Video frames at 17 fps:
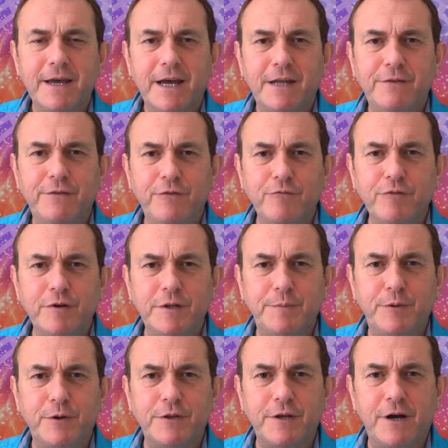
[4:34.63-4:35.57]
And if you really
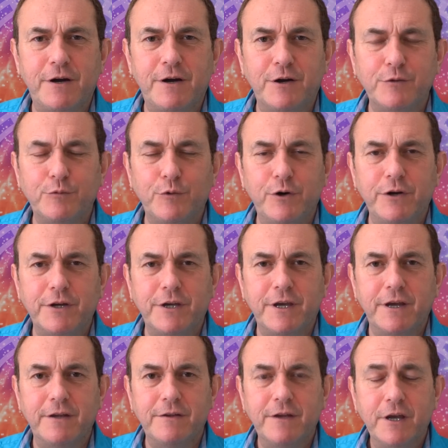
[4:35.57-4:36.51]
put the hard
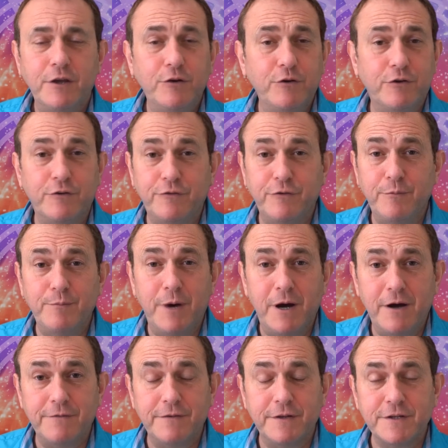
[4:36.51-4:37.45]
work in, you could do
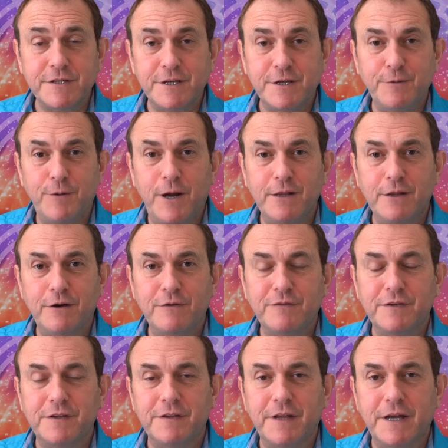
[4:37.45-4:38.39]
marvellously well
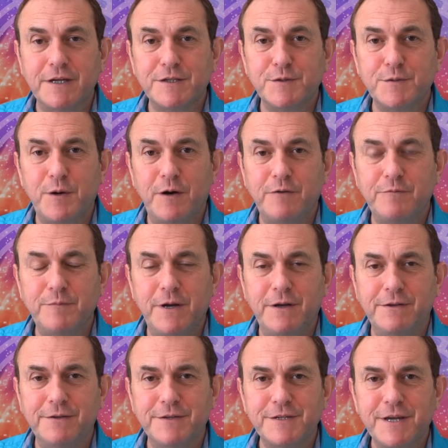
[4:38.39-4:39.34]
over the next 12
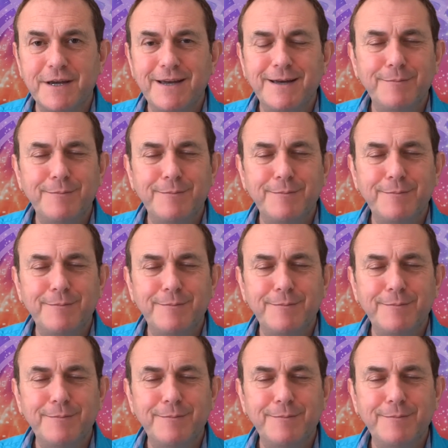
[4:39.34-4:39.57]
months.